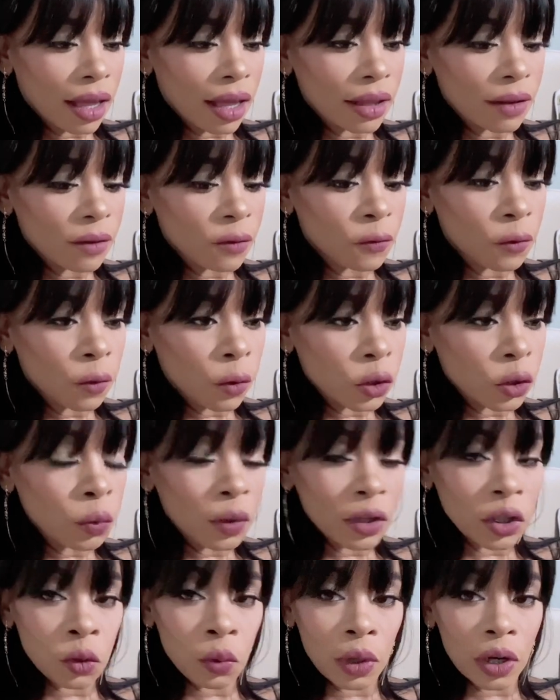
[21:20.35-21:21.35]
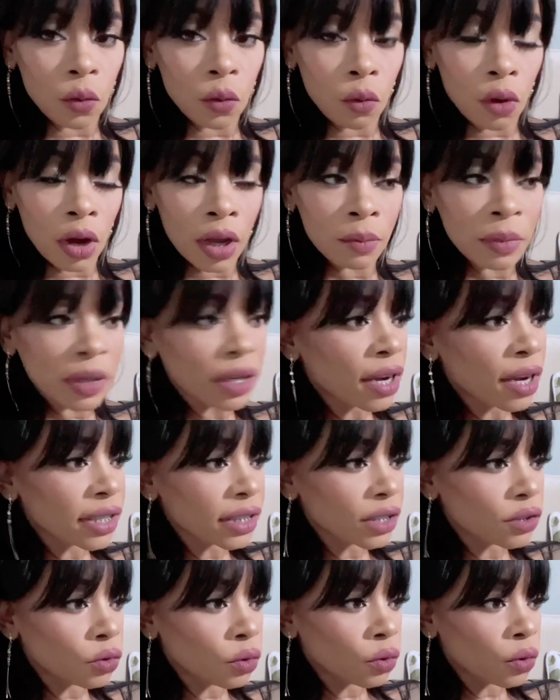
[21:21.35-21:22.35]
for 2021, because, you
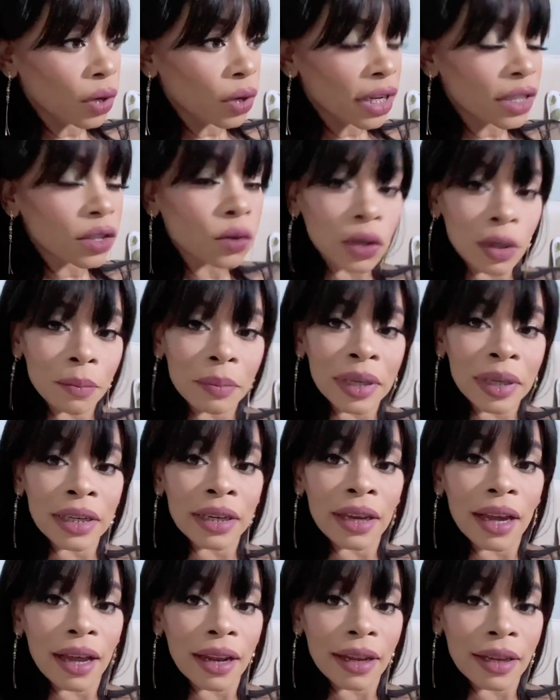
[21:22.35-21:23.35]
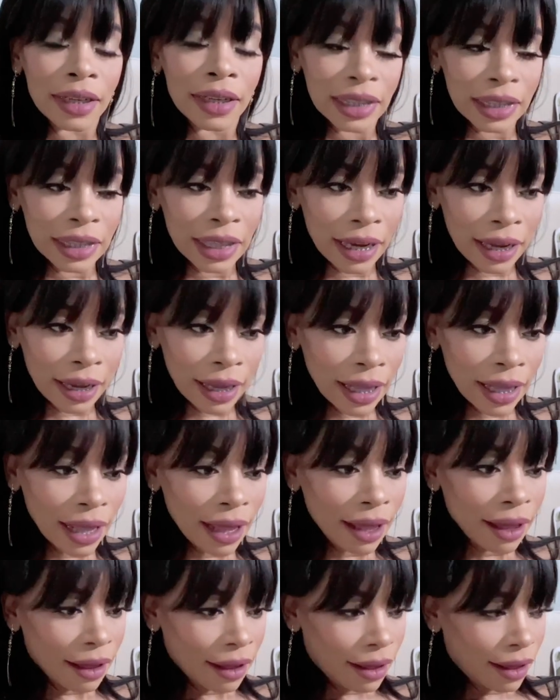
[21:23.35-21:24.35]
know, it's gonna be a lit year.
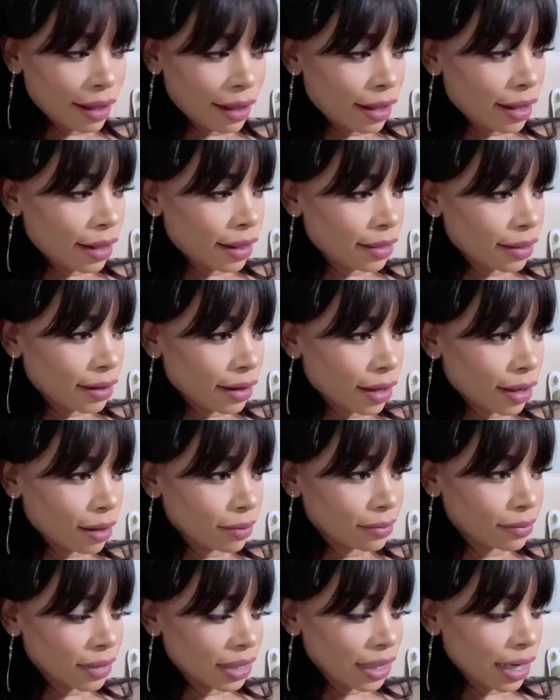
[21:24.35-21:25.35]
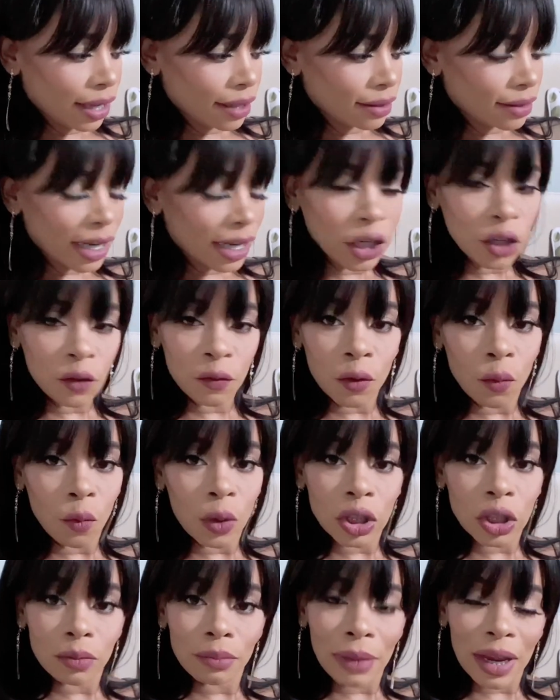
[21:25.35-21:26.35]
And yeah, thank you for
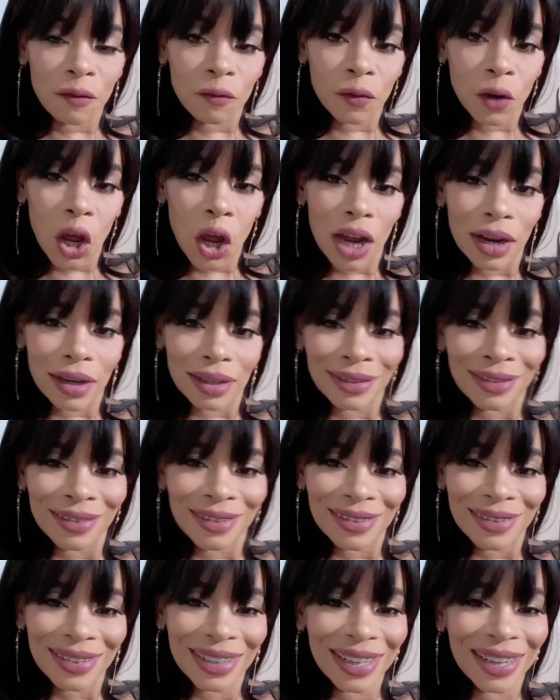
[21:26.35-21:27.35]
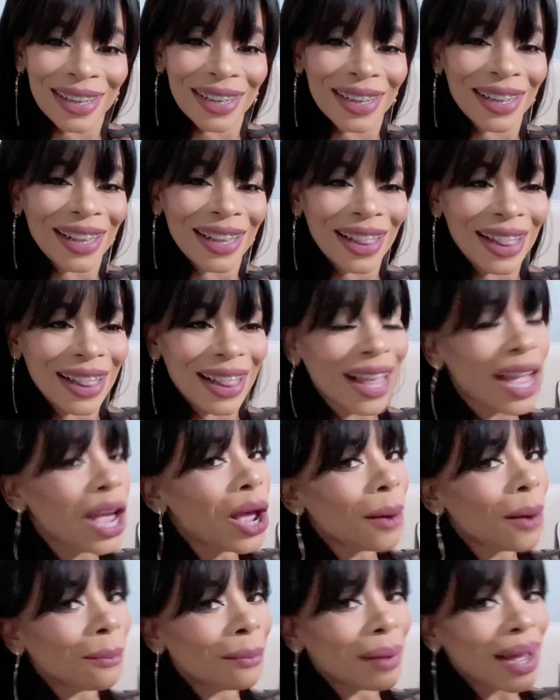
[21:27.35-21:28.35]
watching my vlog.
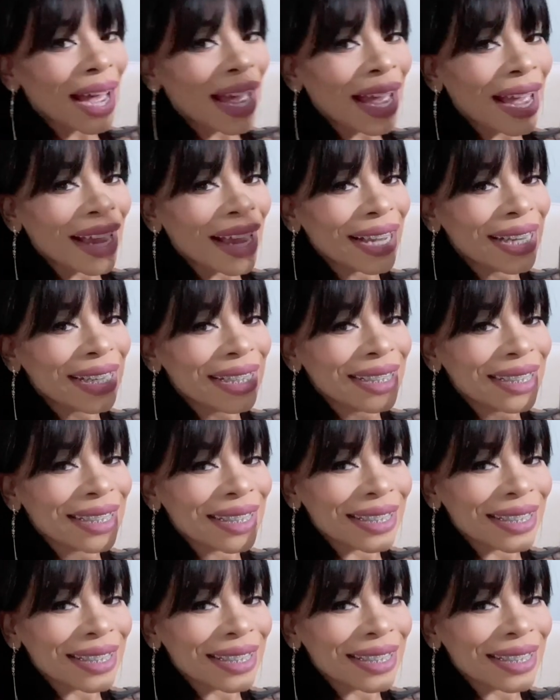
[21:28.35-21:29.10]
Bye.